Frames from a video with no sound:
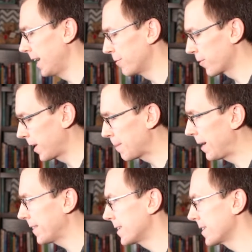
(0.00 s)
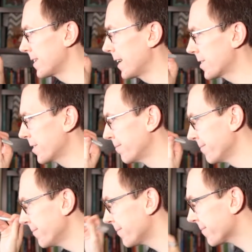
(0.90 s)
for a hypothesis test.
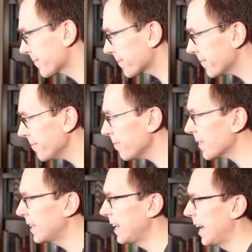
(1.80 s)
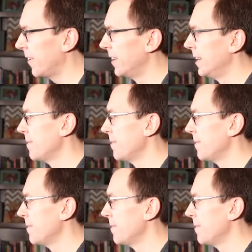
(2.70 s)
Now,